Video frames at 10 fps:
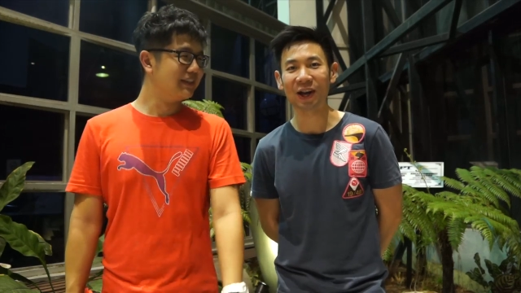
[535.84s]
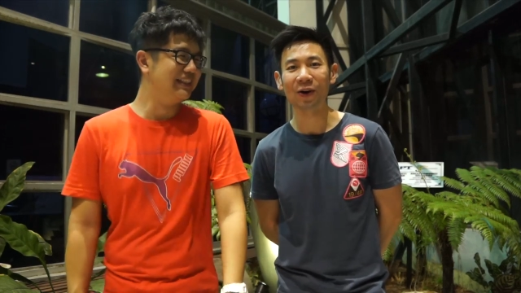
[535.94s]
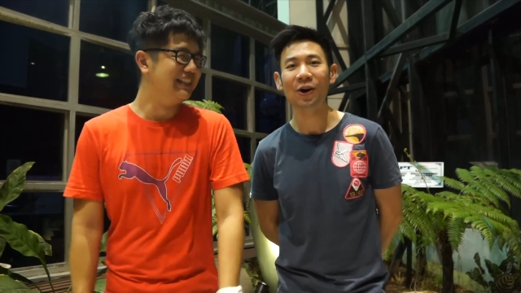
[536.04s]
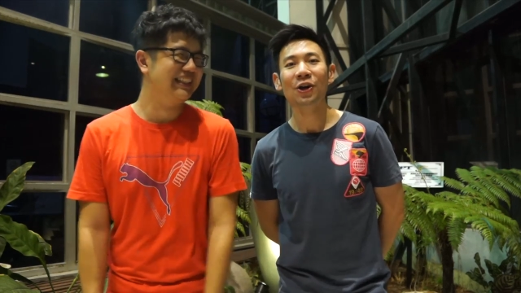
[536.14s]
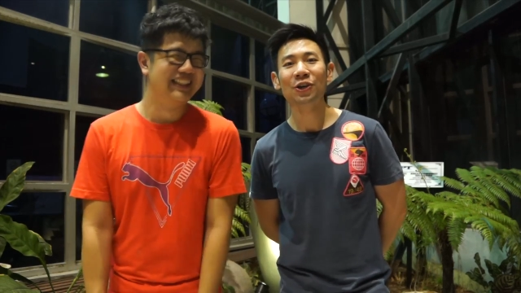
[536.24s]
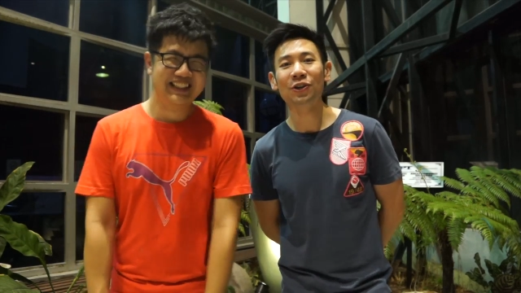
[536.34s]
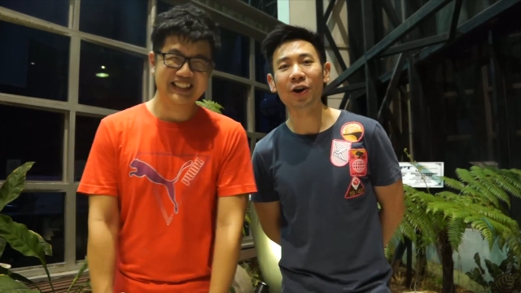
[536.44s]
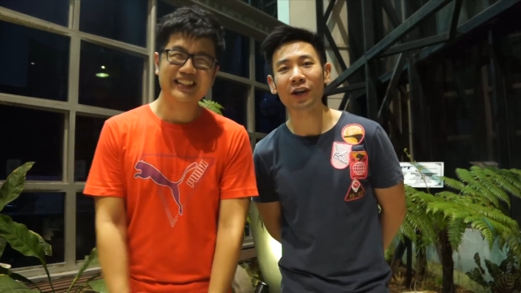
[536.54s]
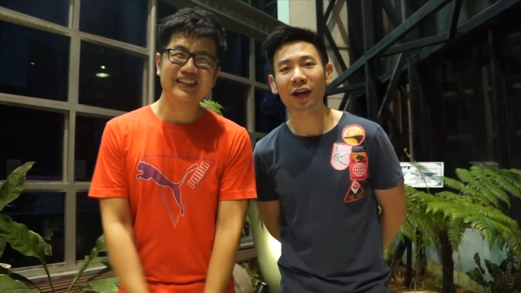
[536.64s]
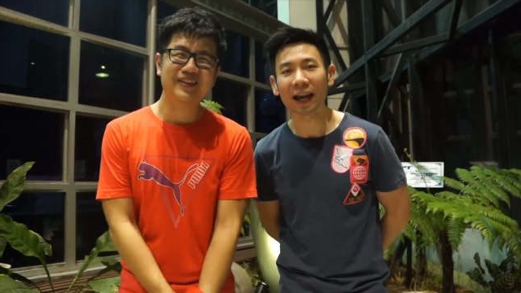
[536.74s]
Speaker 1: So you
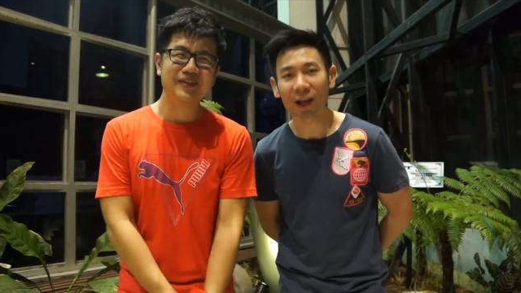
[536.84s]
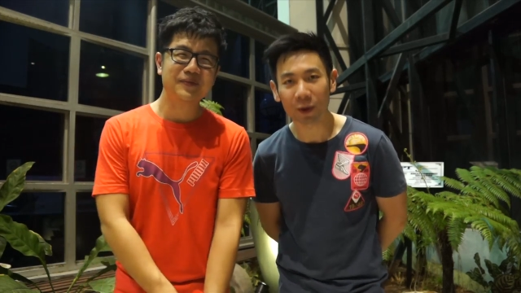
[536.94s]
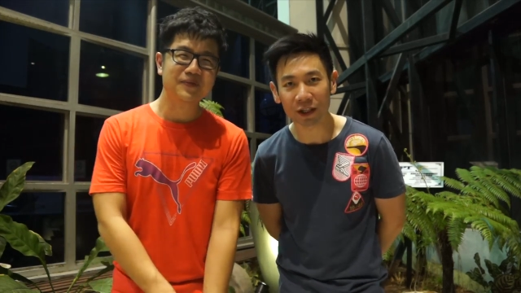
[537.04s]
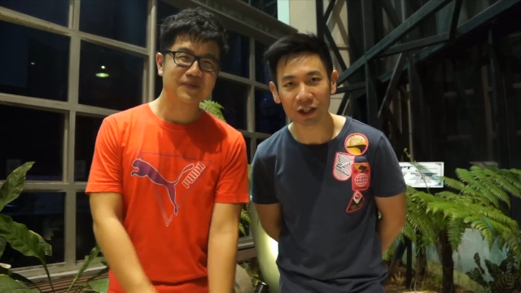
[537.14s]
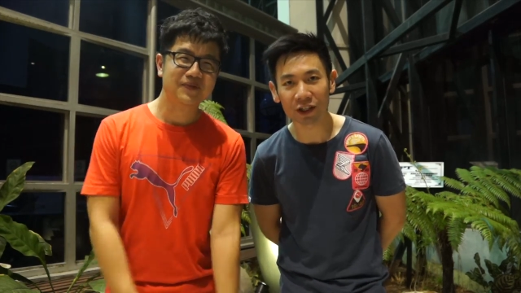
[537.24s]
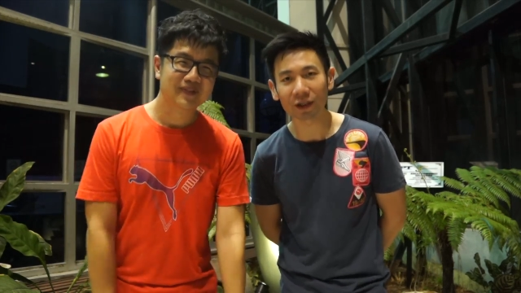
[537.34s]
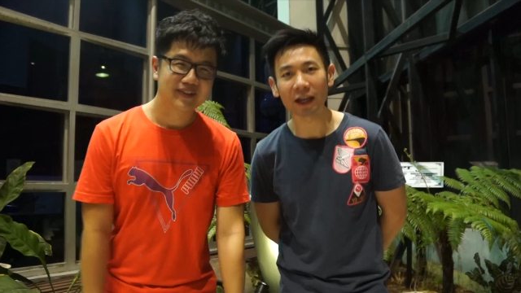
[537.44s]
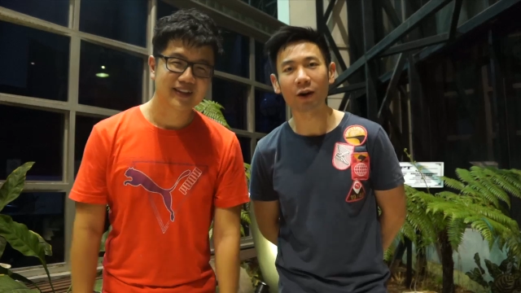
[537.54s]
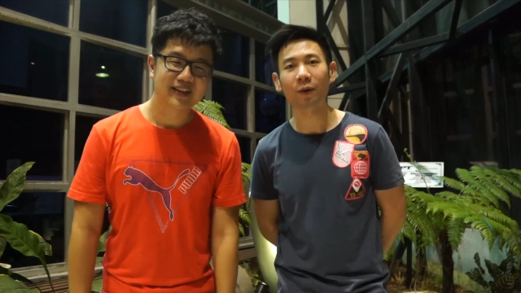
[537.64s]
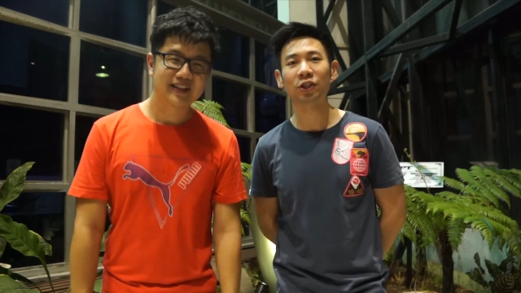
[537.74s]
know, you got any questions? You
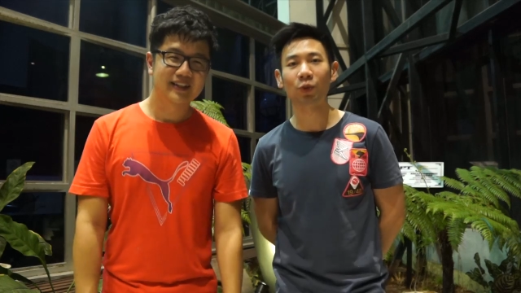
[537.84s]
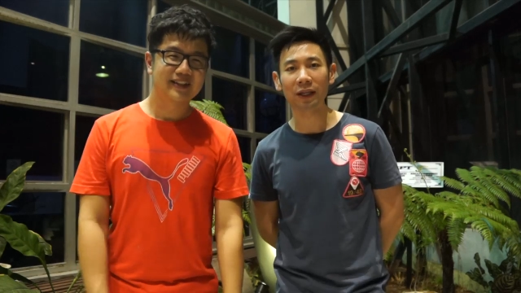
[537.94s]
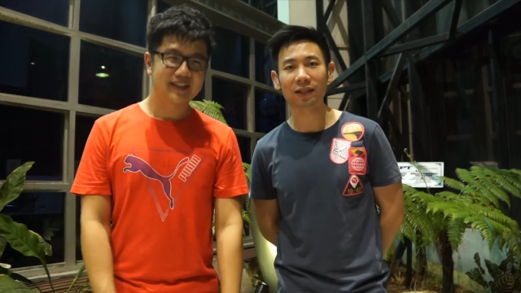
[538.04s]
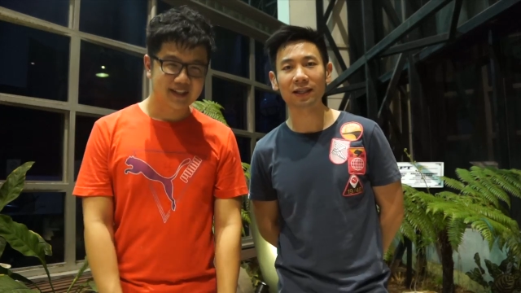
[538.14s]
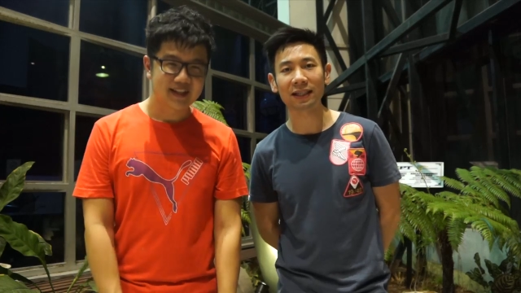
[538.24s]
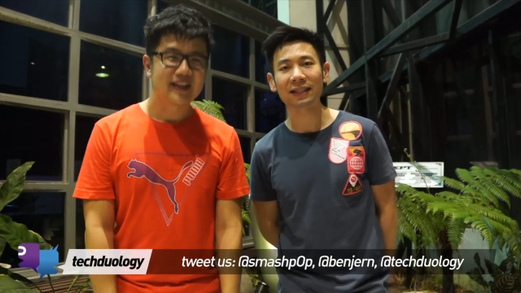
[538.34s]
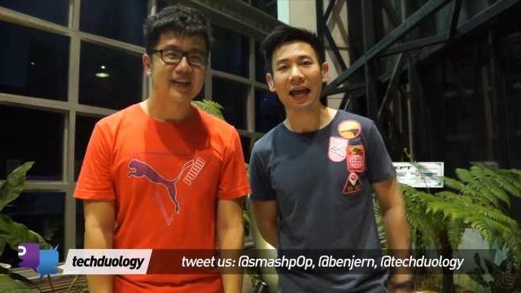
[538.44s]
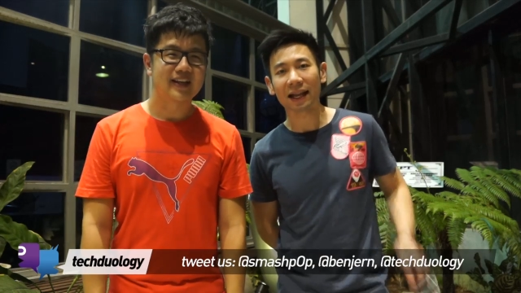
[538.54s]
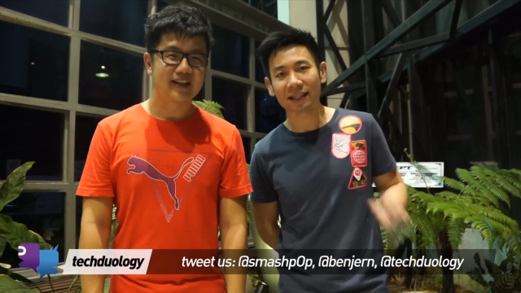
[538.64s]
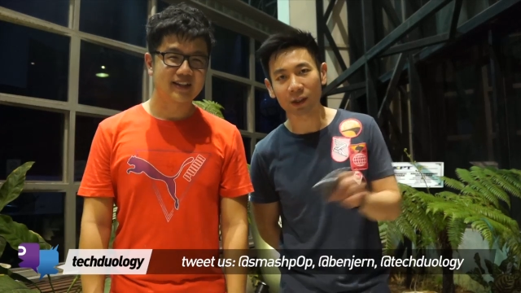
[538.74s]
can always tweet us. It's
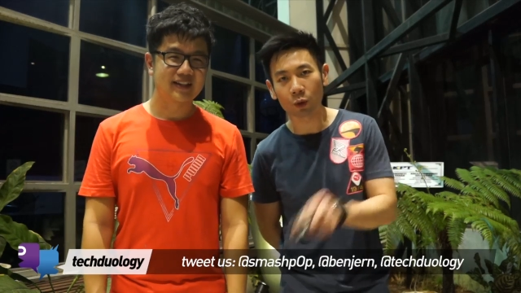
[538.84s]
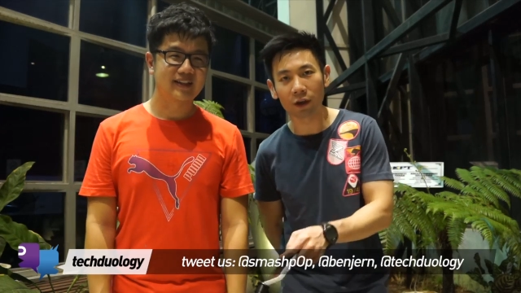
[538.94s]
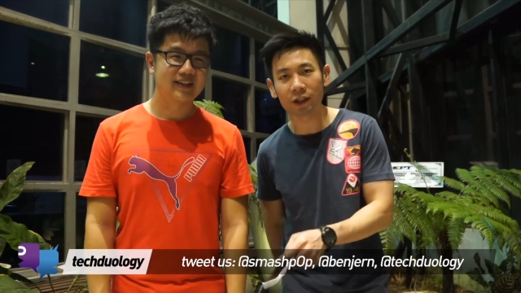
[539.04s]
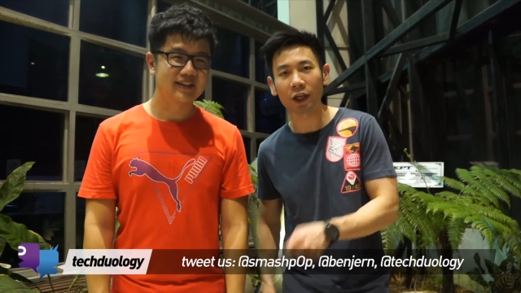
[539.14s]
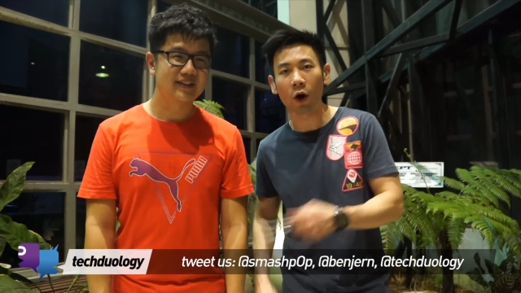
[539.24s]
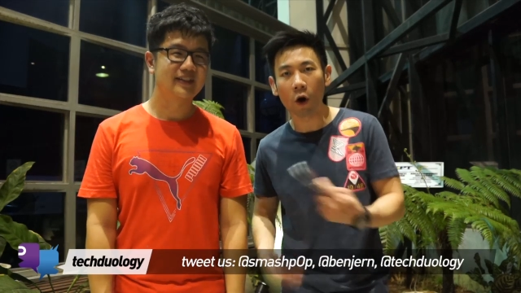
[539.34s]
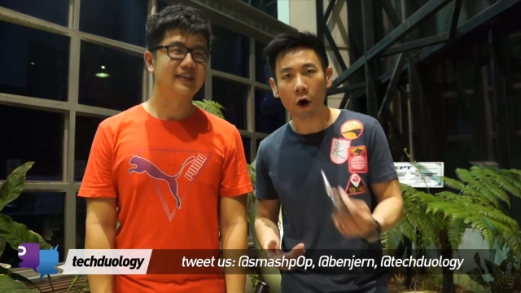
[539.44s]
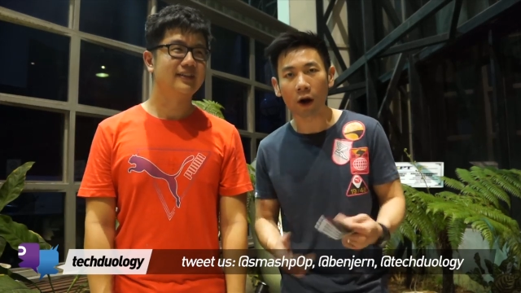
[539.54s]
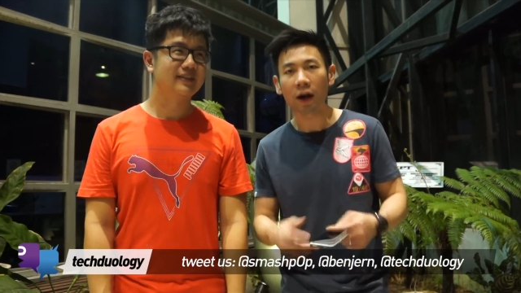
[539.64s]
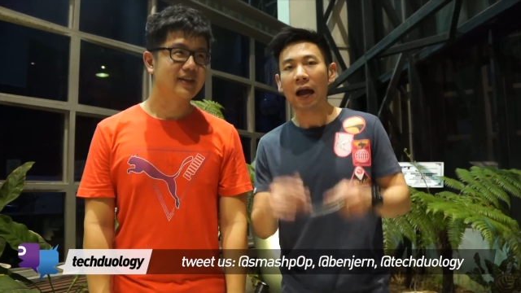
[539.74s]
at Techduology
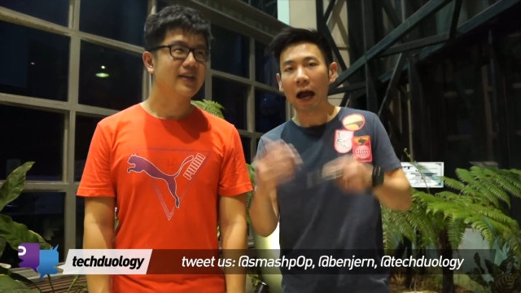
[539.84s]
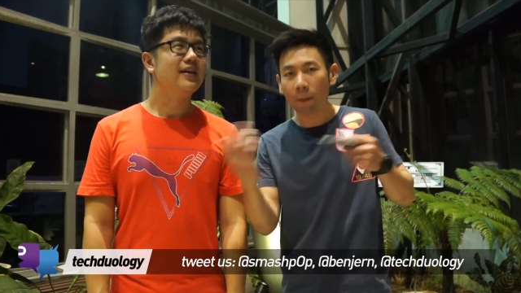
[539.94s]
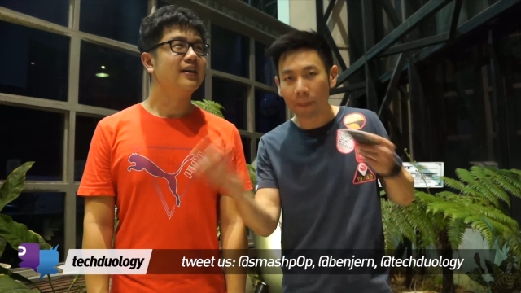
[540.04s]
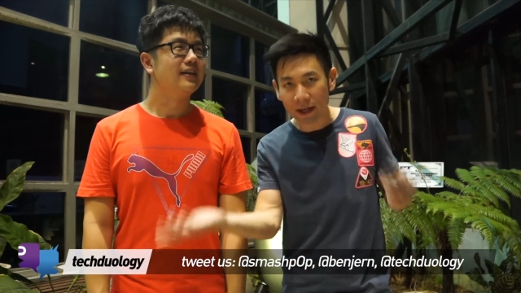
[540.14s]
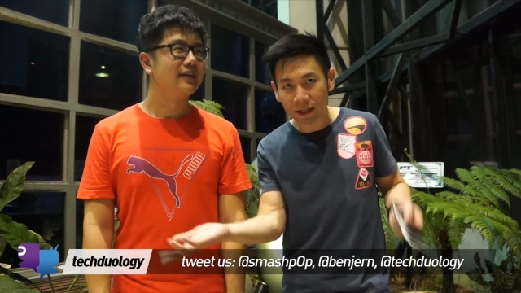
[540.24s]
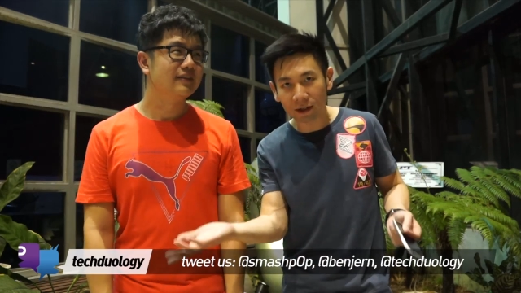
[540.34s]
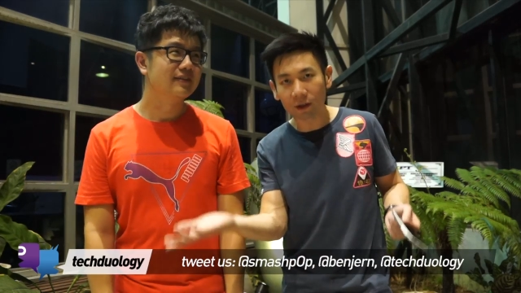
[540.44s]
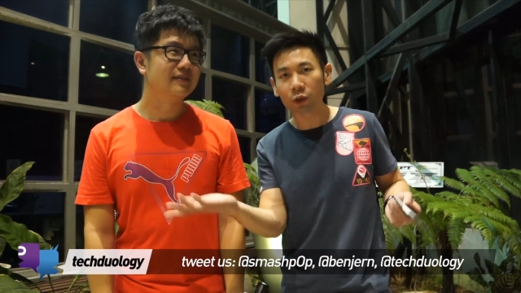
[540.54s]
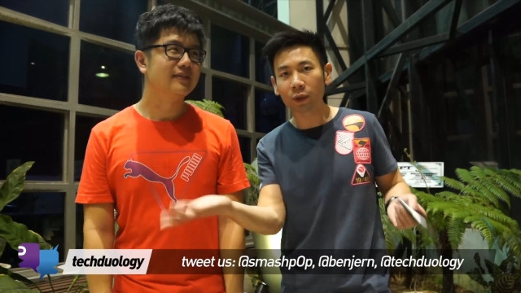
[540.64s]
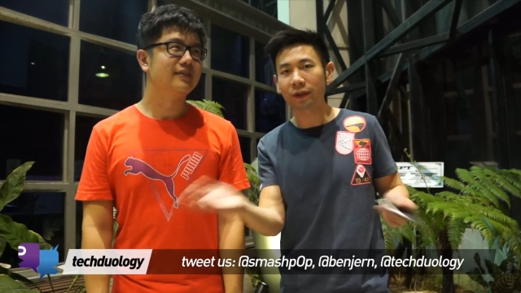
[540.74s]
or our
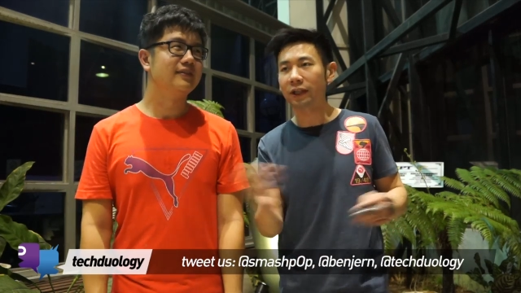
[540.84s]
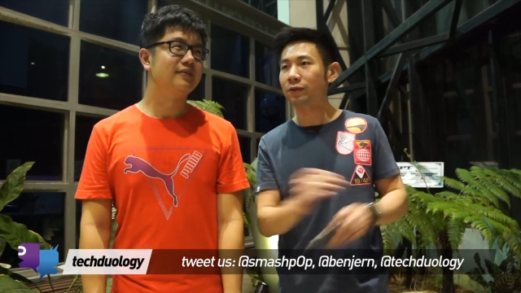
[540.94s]
personal Twitter